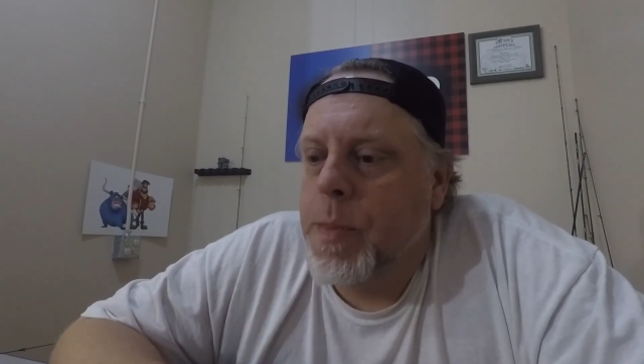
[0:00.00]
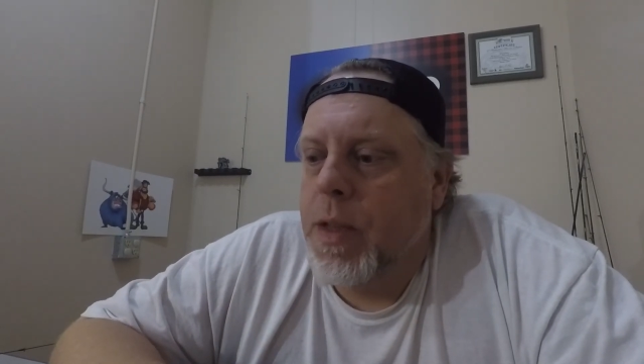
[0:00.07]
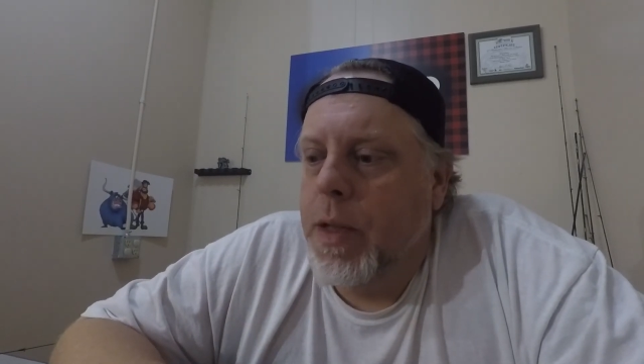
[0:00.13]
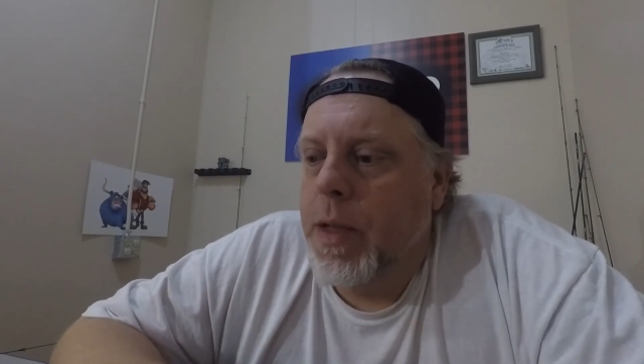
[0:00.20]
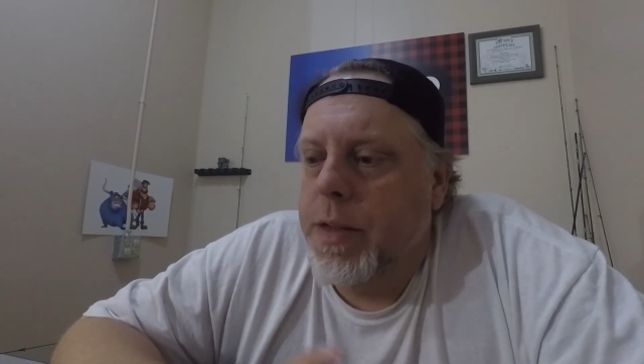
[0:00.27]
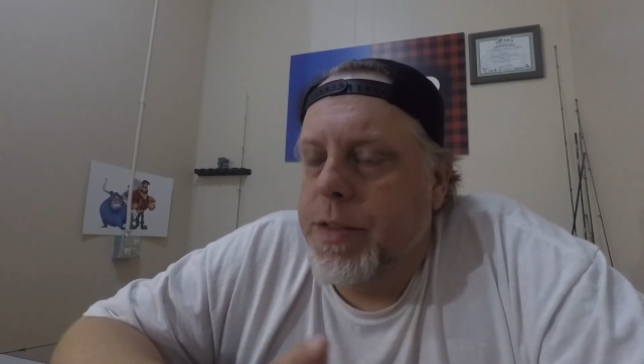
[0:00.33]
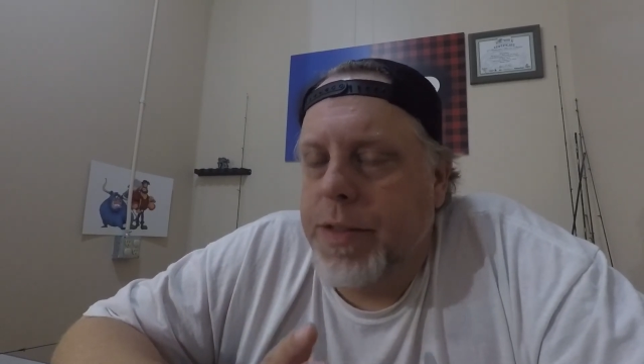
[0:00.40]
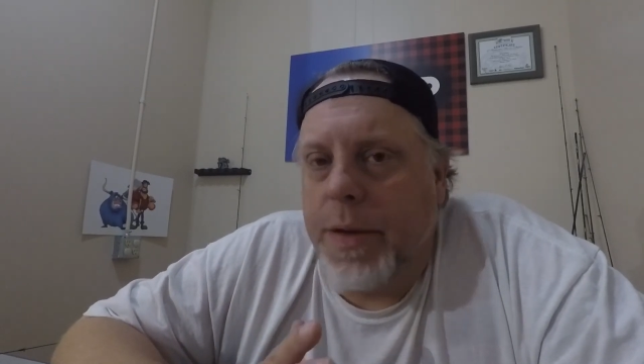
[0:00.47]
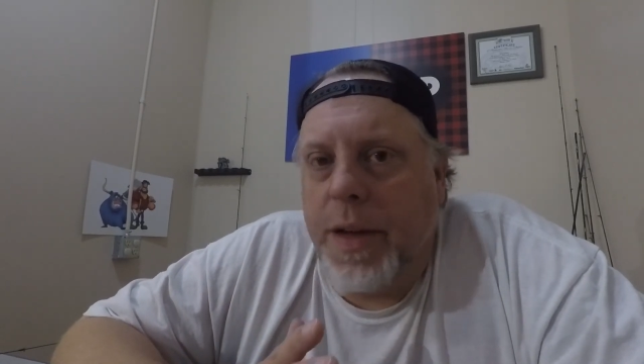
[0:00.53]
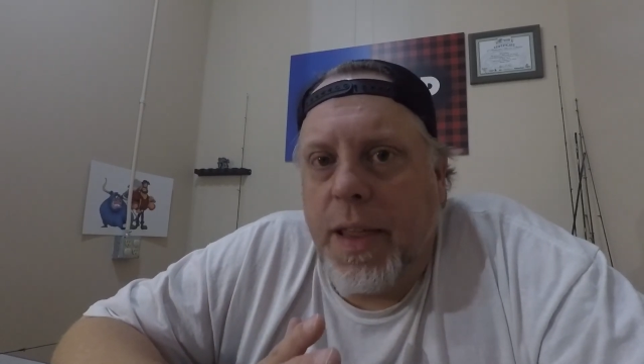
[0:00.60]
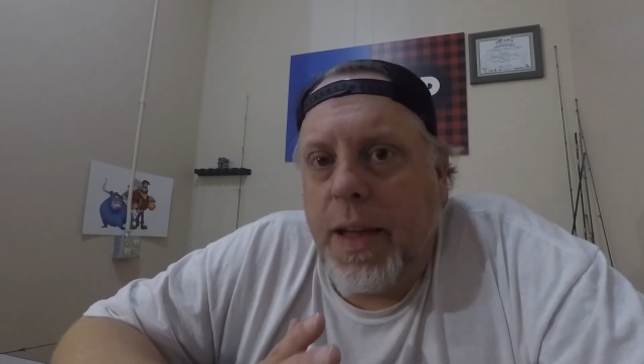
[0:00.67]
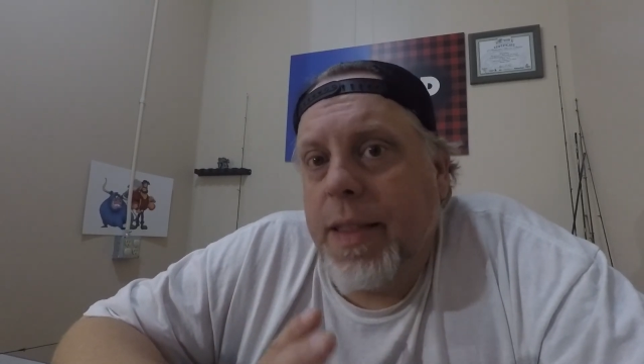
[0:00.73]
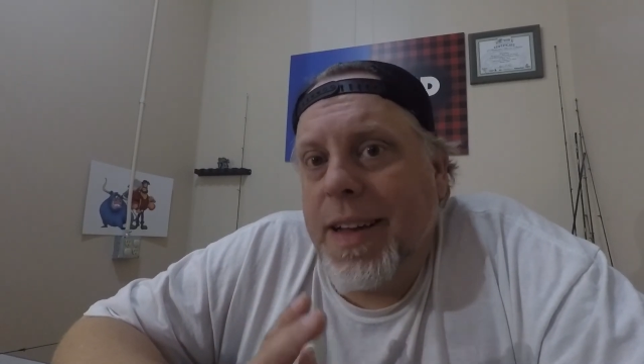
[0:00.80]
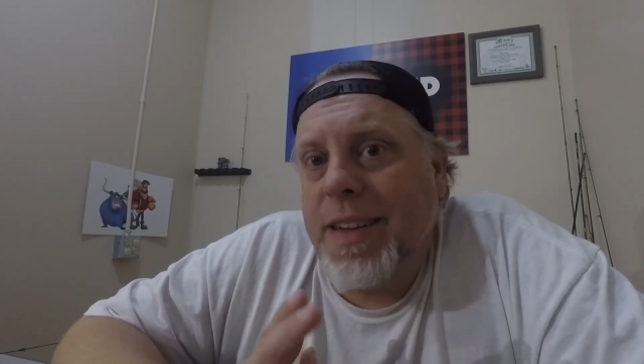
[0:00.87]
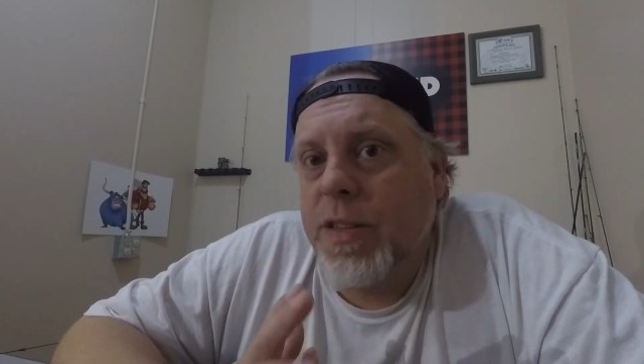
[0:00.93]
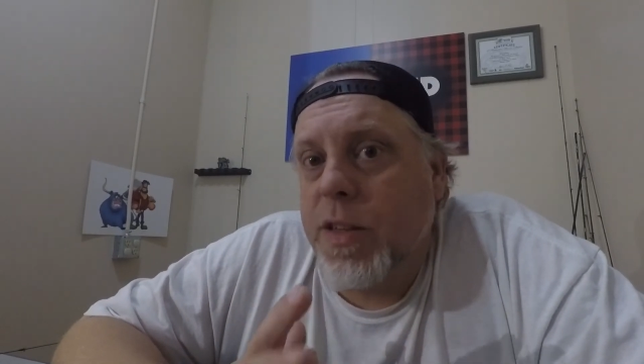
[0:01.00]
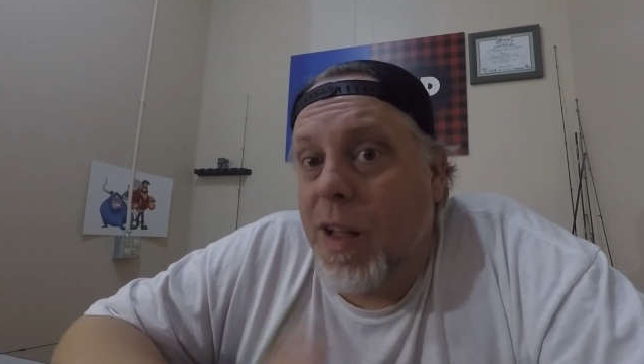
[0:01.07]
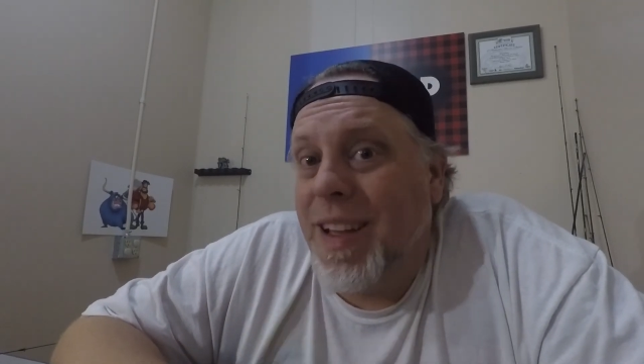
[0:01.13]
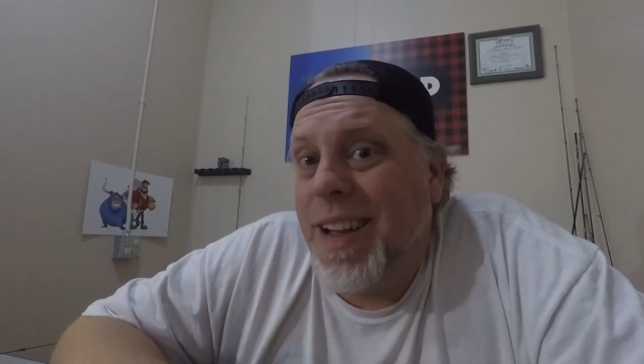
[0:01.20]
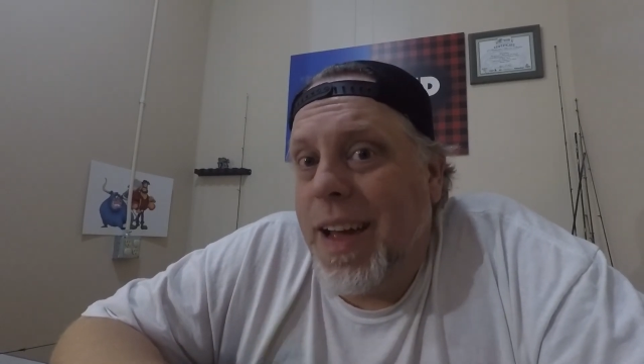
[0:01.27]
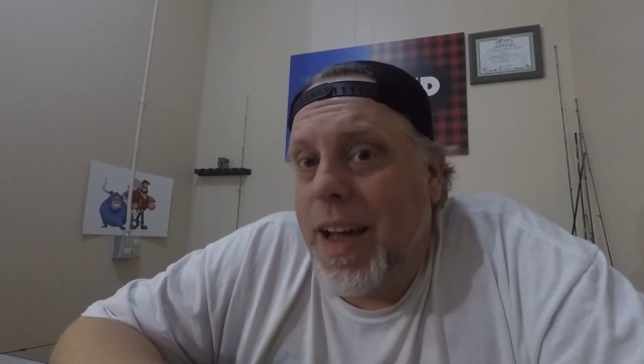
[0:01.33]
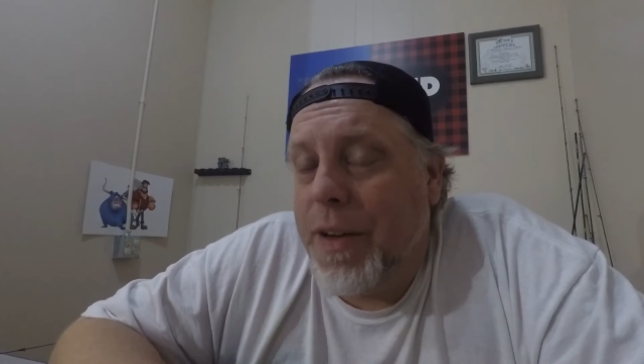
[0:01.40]
So I think that's all
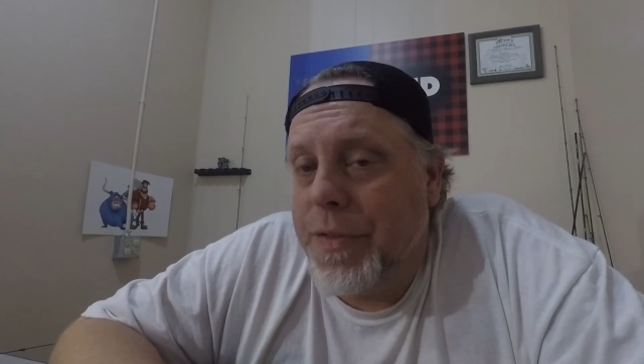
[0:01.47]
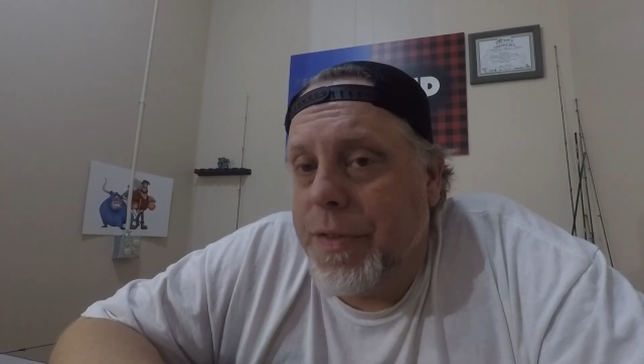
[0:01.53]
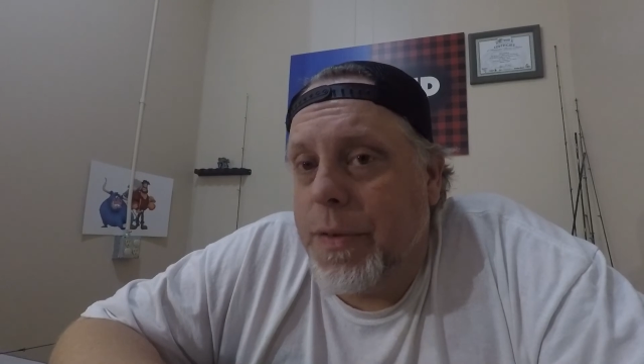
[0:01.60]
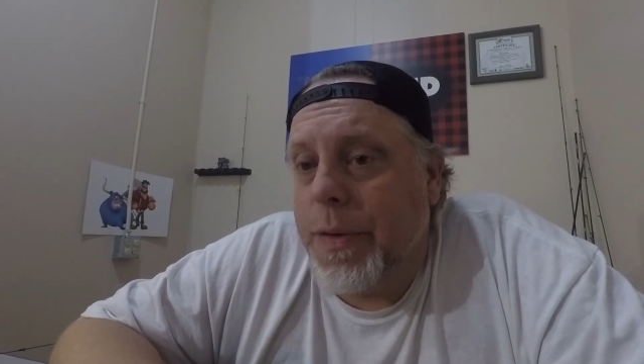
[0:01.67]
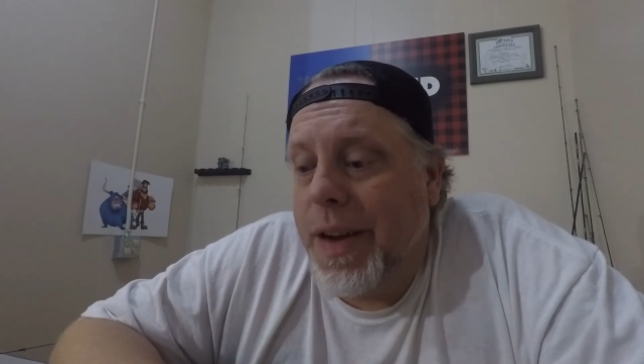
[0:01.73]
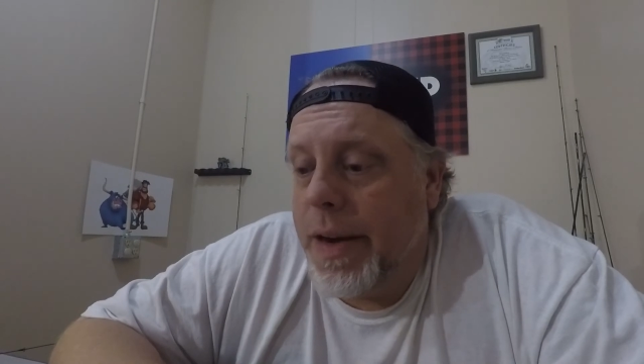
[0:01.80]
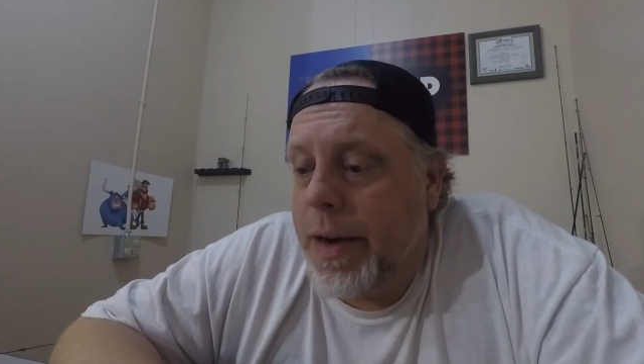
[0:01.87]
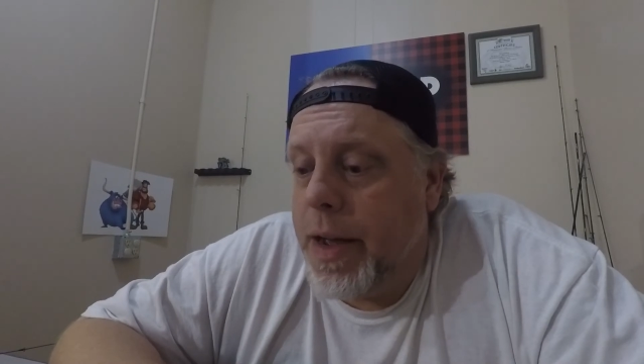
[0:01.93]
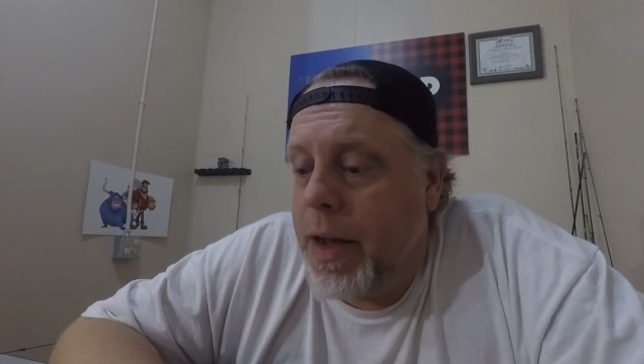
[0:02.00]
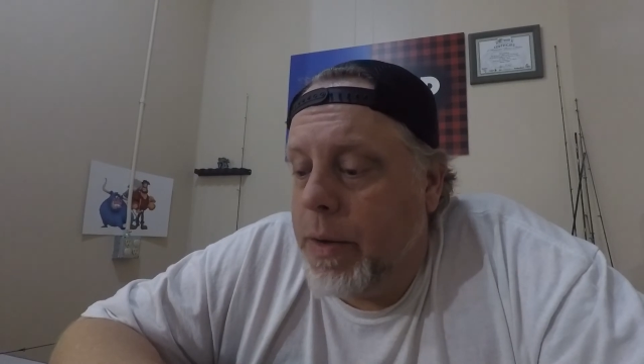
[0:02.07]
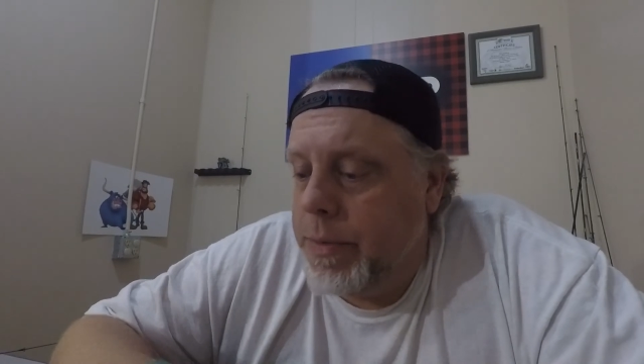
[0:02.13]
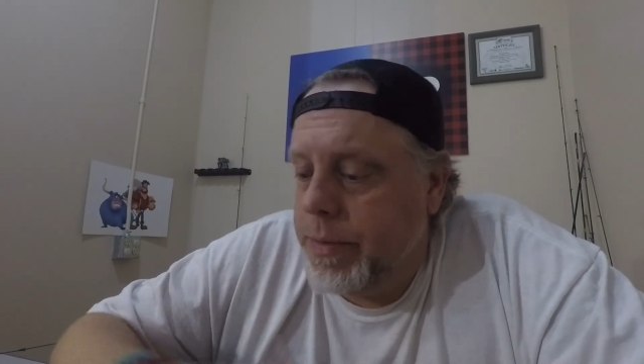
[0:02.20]
I have for right now.